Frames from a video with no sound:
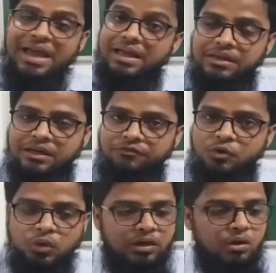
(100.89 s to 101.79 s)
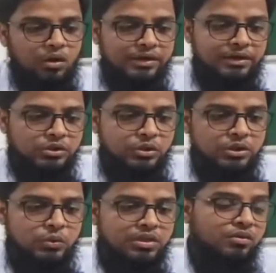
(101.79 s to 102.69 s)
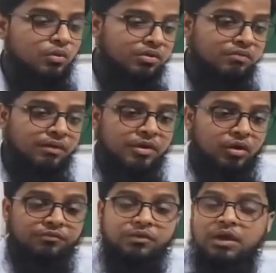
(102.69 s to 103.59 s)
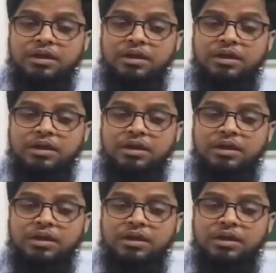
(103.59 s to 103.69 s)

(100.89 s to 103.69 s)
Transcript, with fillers: as I have told, already told you, this course will be of